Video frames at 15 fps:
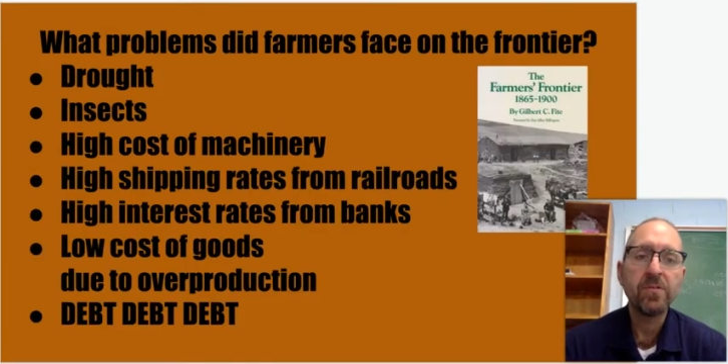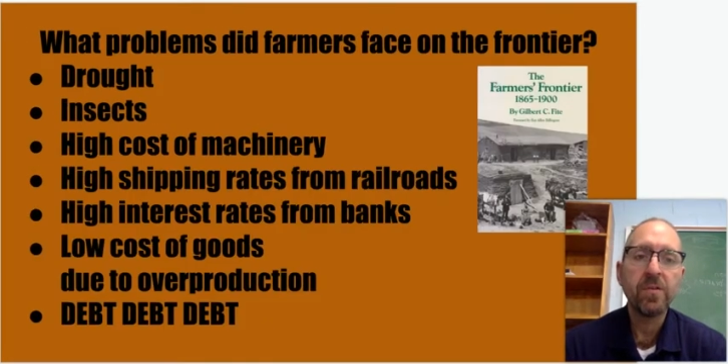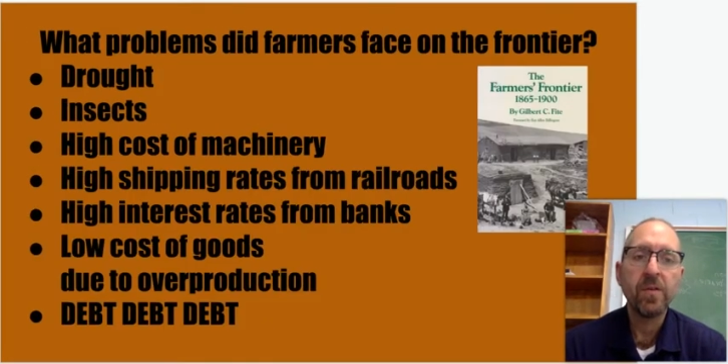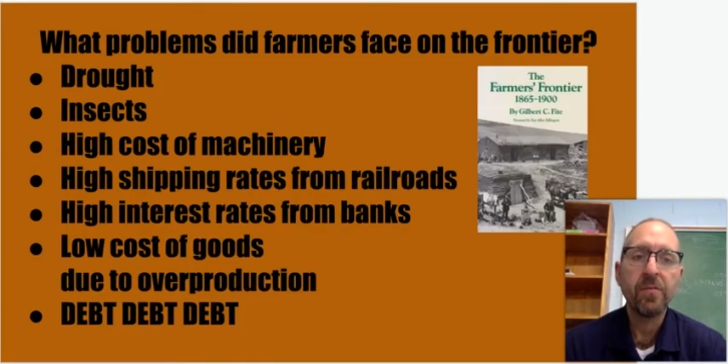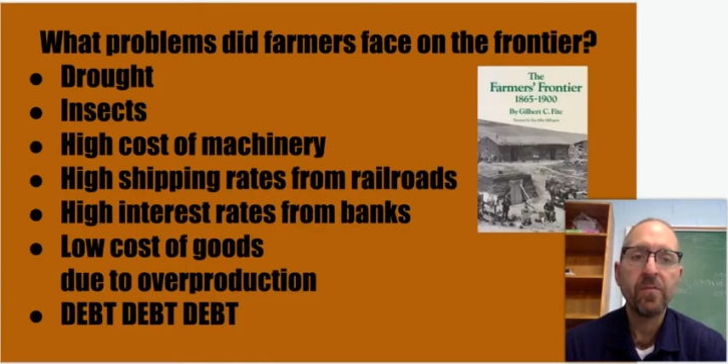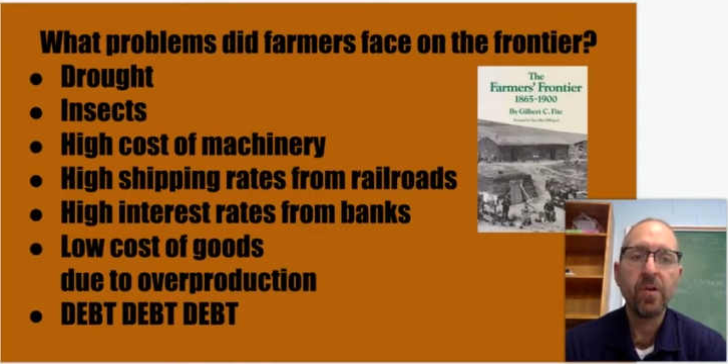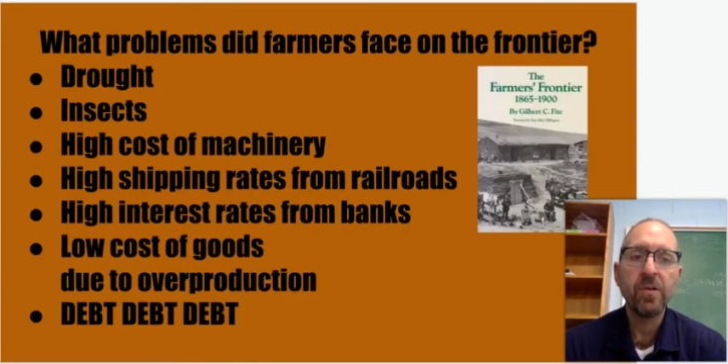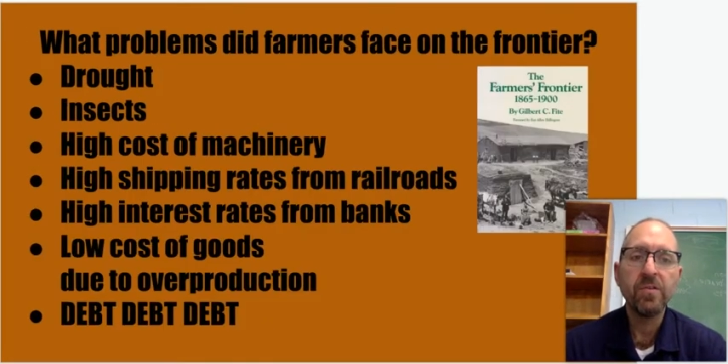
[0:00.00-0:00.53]
to the
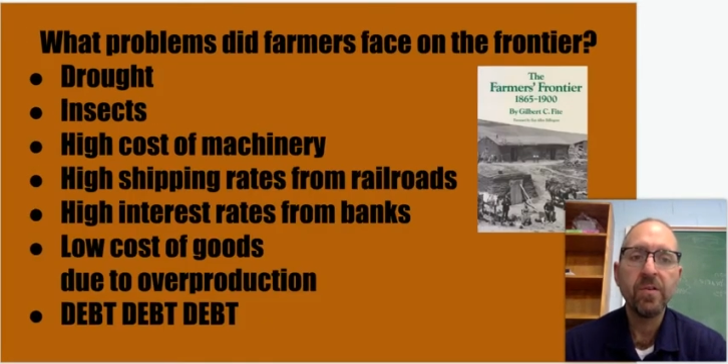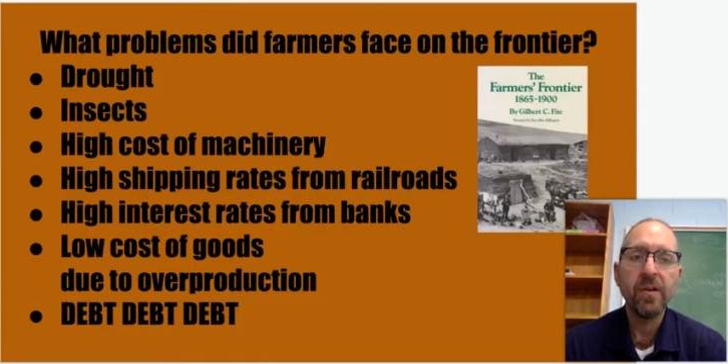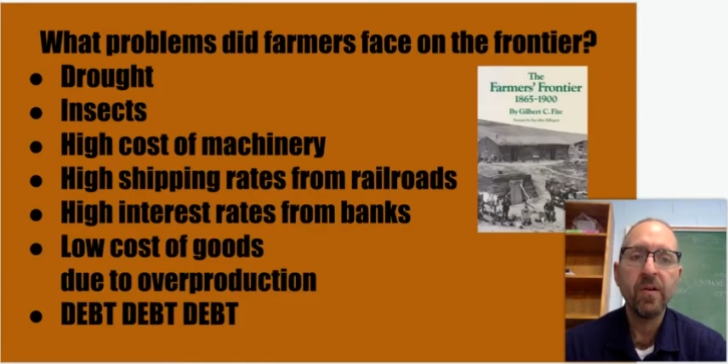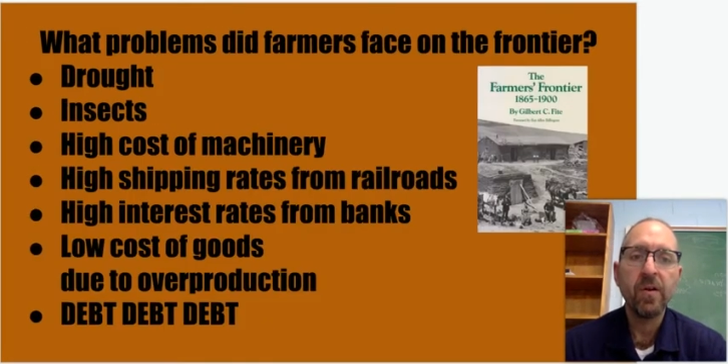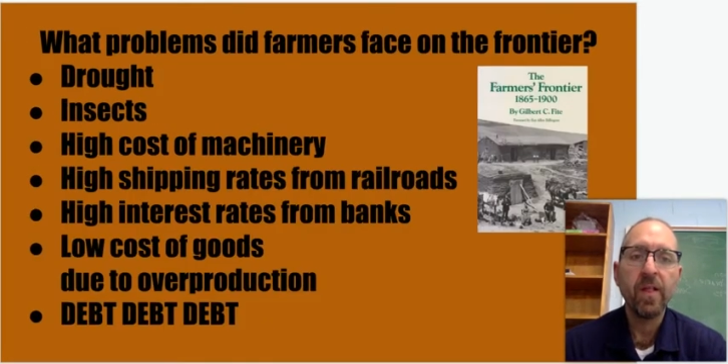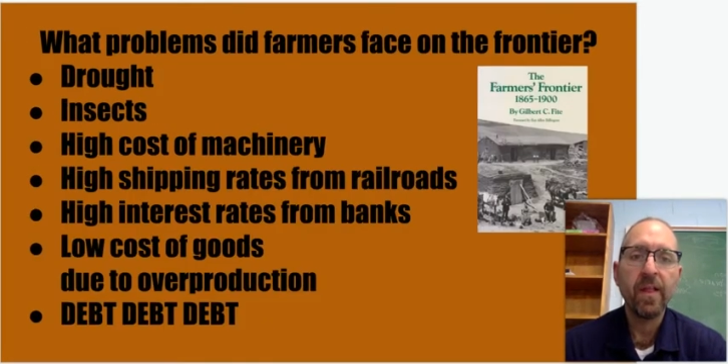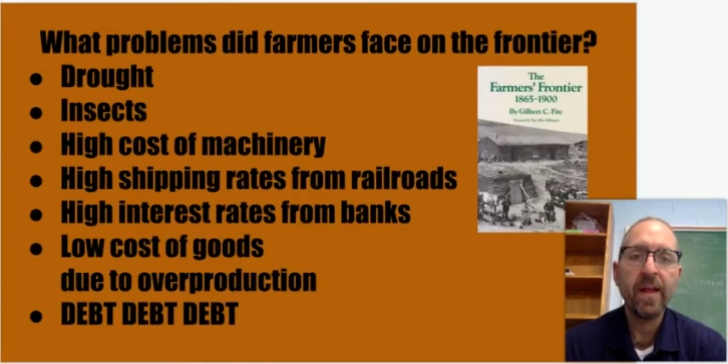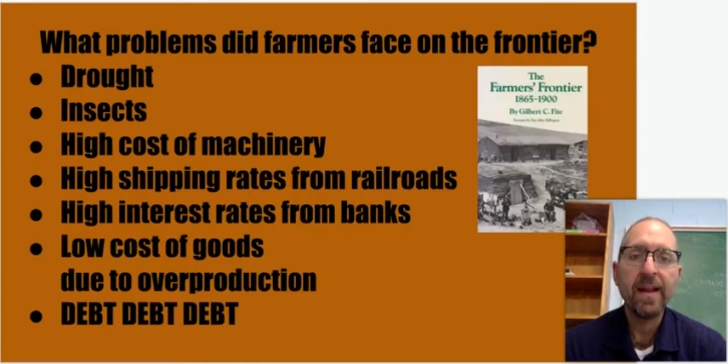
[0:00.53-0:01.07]
frontier
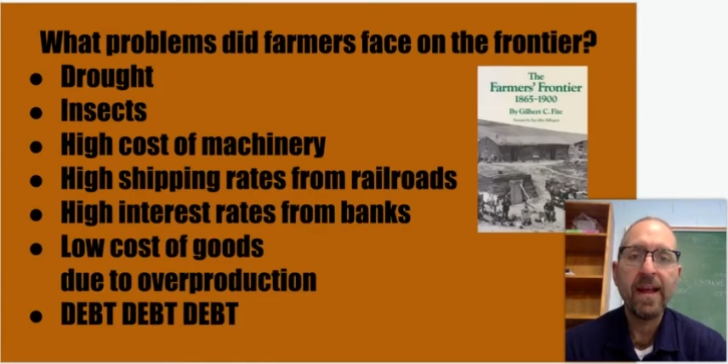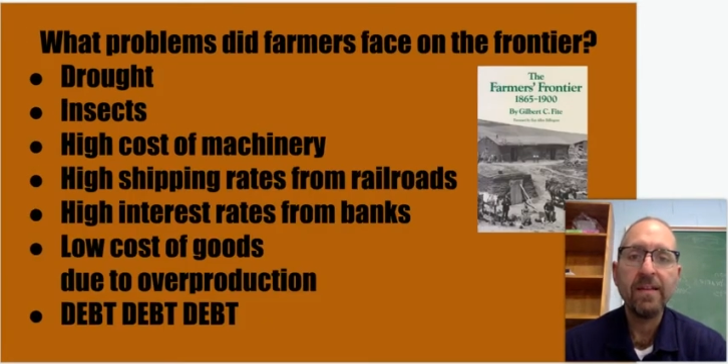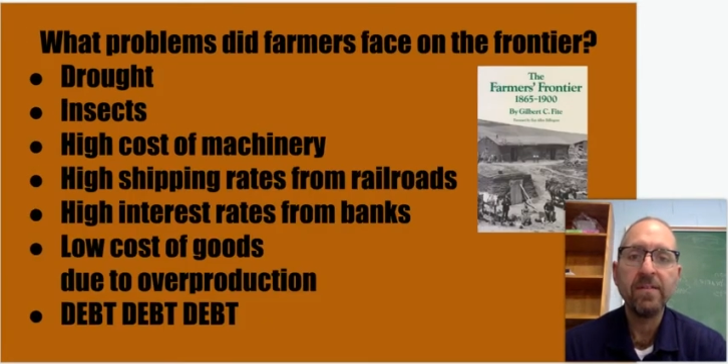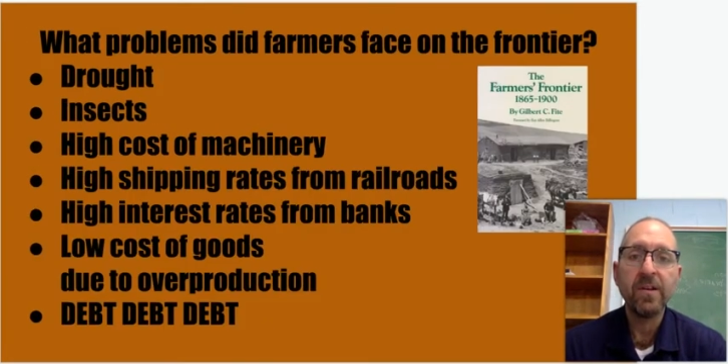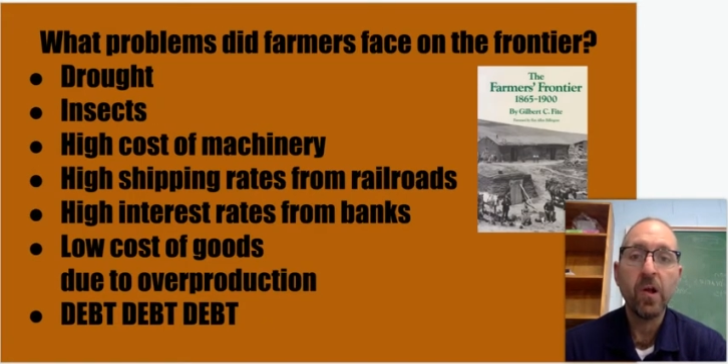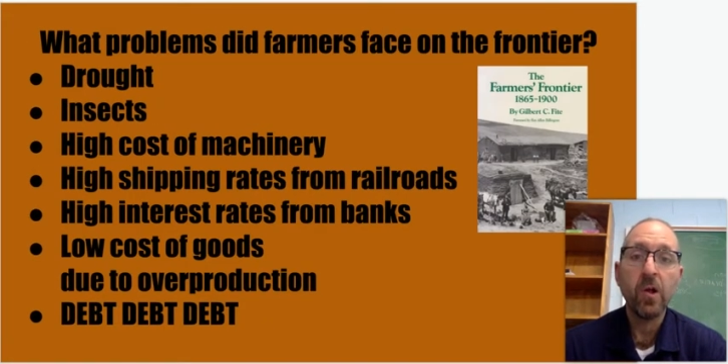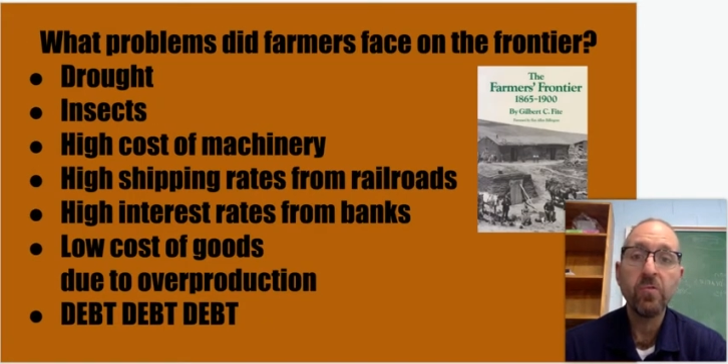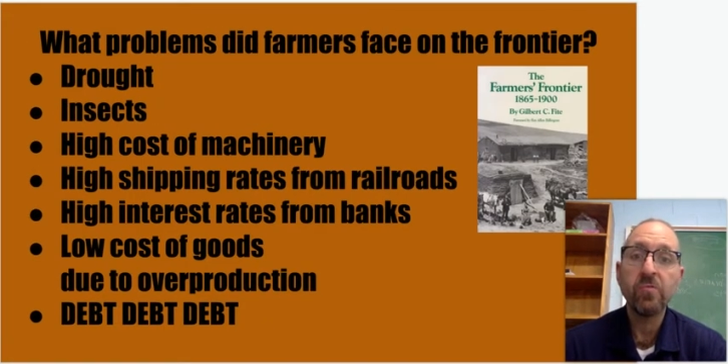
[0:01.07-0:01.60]
in the late
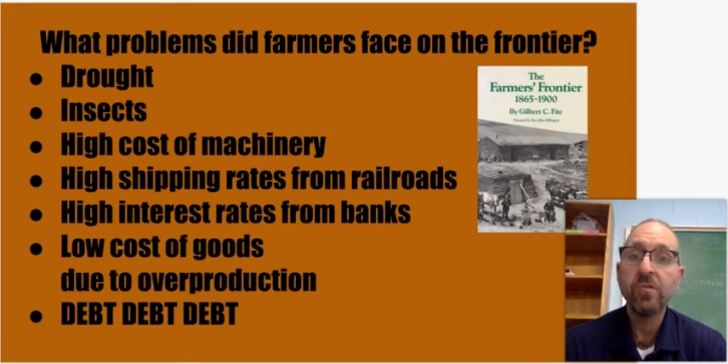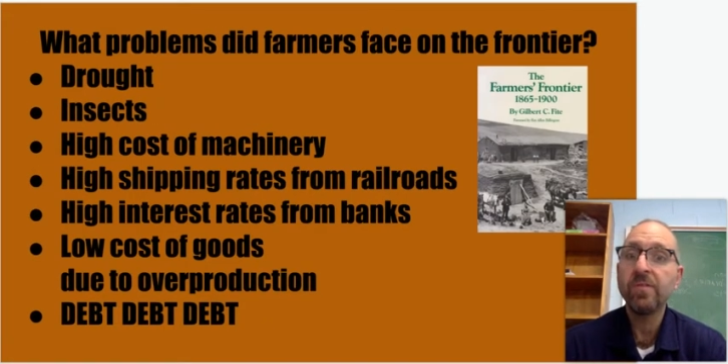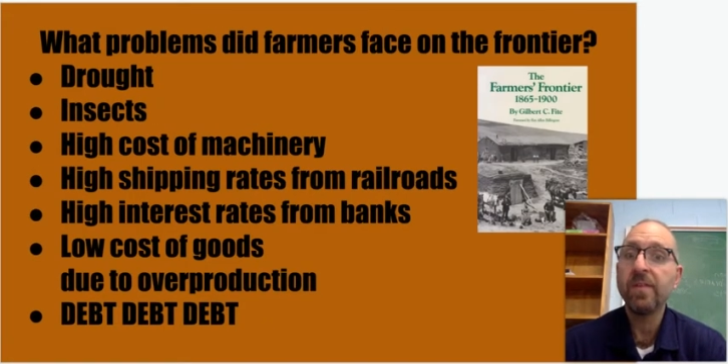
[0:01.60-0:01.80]
1800s,